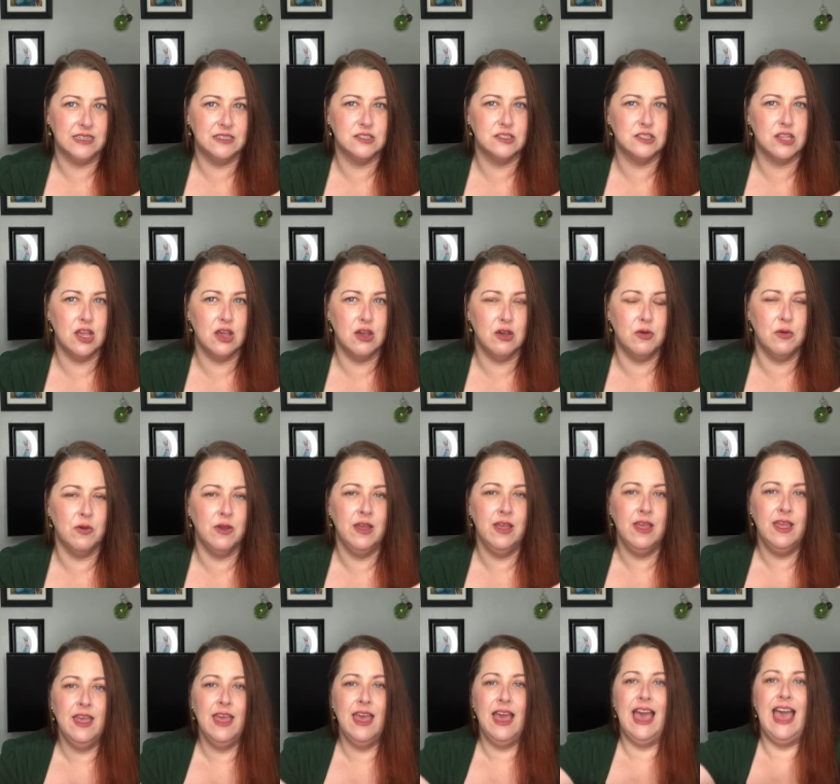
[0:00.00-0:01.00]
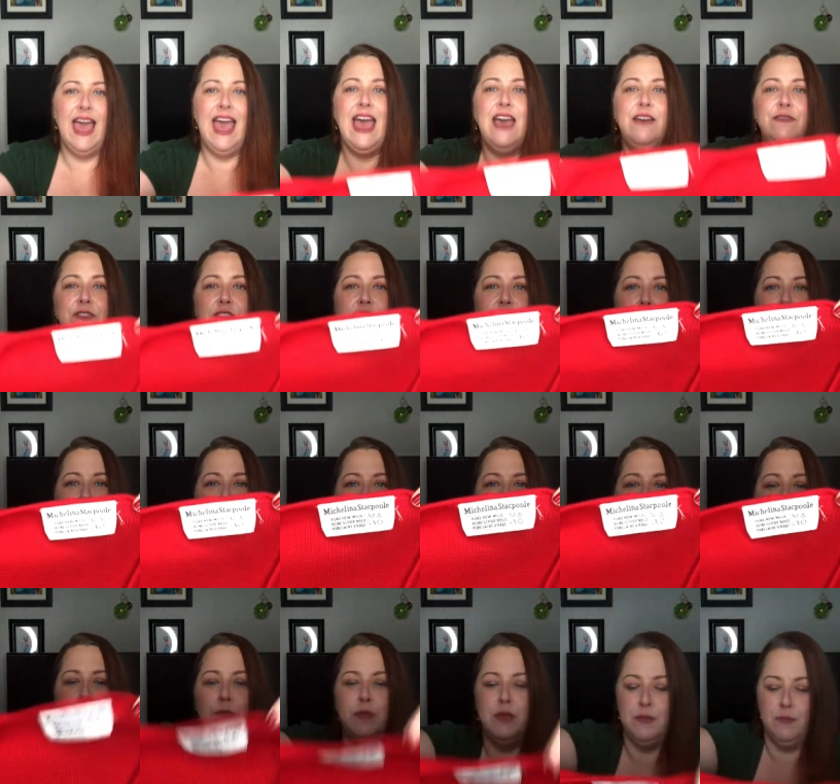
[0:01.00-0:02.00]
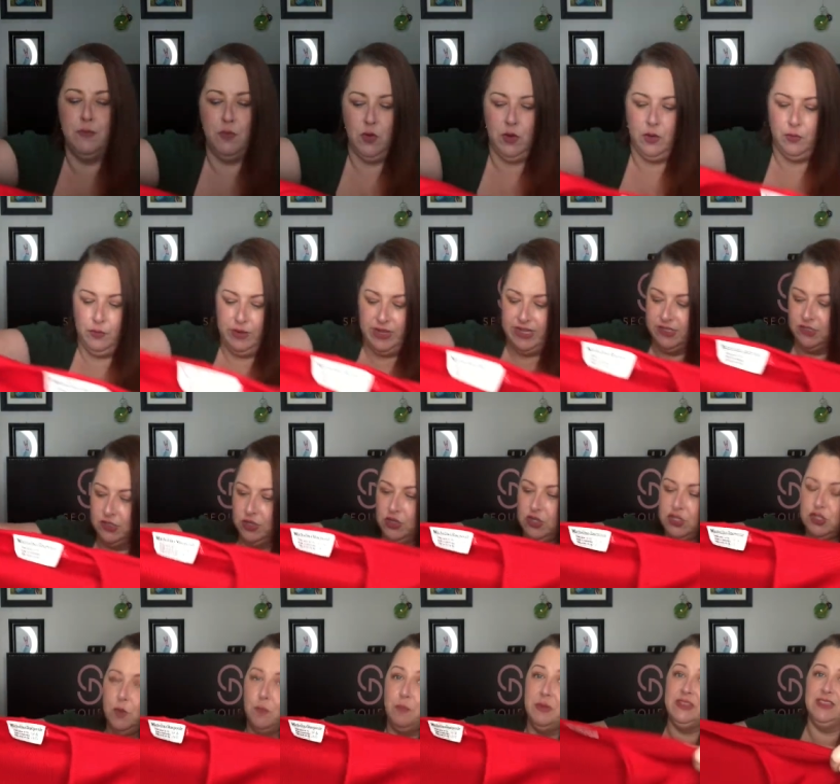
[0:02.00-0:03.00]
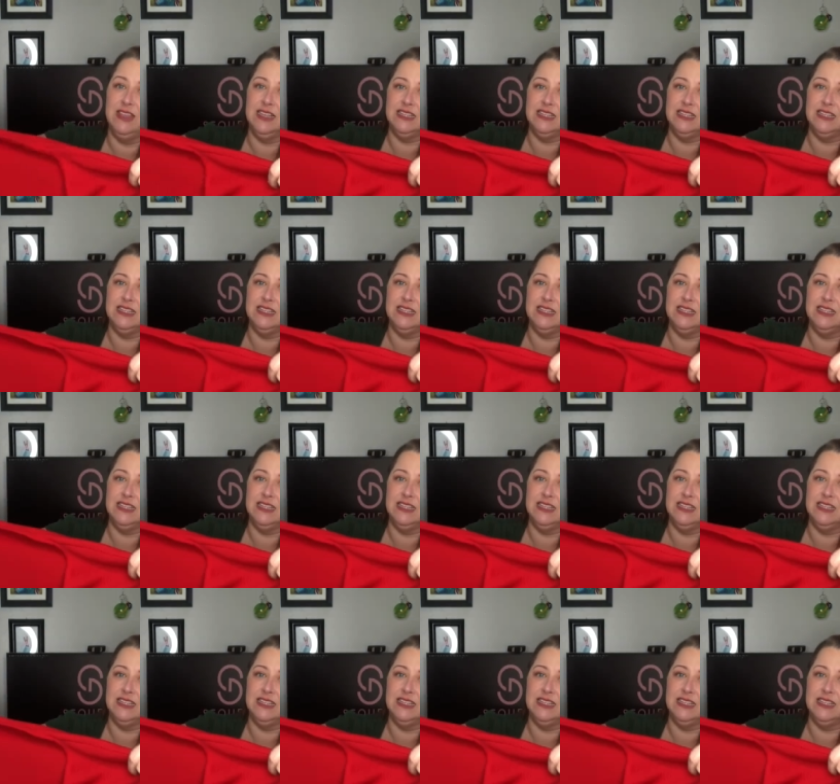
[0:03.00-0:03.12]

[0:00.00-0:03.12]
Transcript: So I have to do a little bit more research, but the